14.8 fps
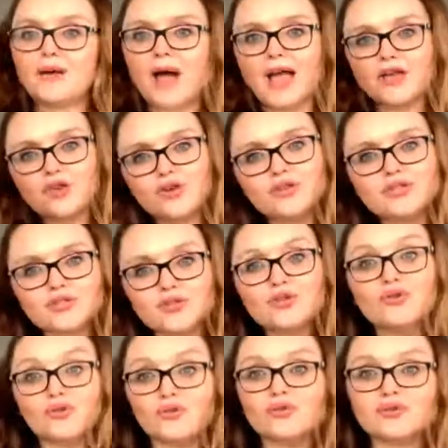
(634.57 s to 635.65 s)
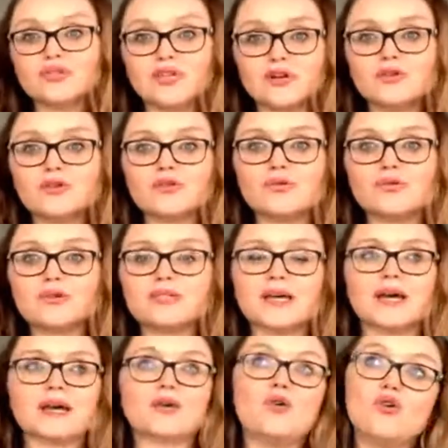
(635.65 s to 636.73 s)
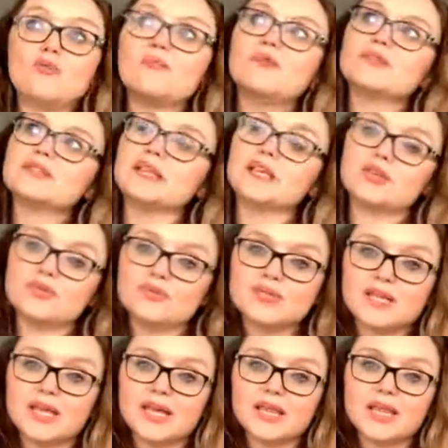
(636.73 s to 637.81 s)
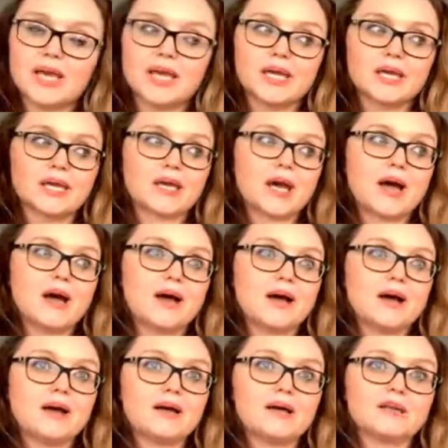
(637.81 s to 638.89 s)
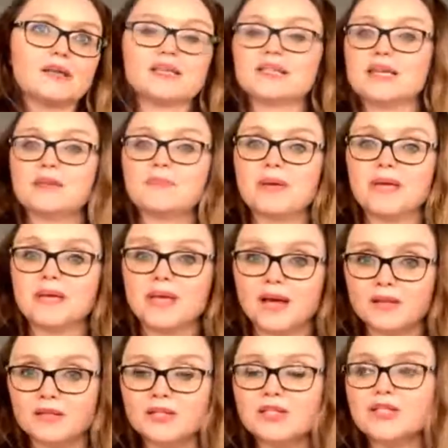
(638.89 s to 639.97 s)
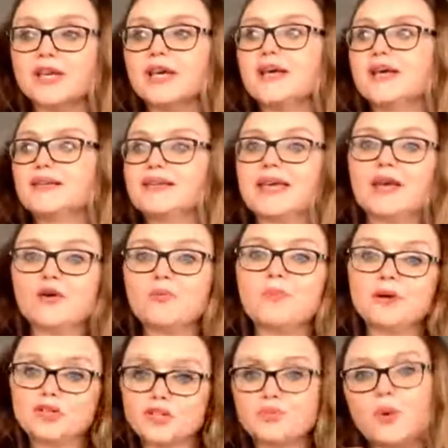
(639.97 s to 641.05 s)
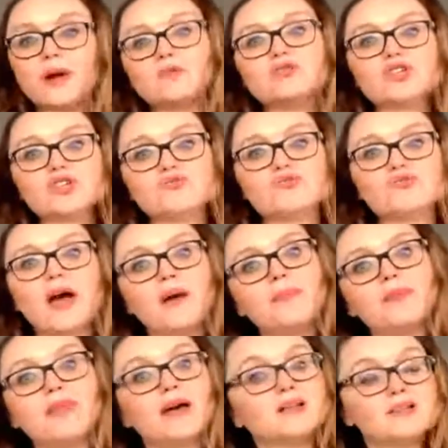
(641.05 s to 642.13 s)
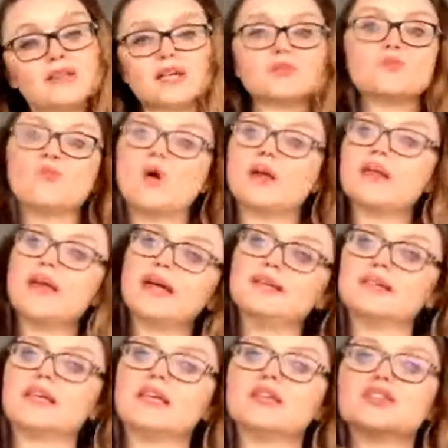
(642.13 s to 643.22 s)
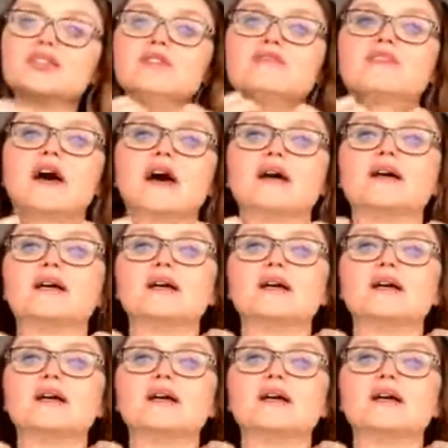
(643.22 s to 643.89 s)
I could use an orthotic, almost like using it like taking painkillers to help her just while she's rehabbing that. So that's one indication of that.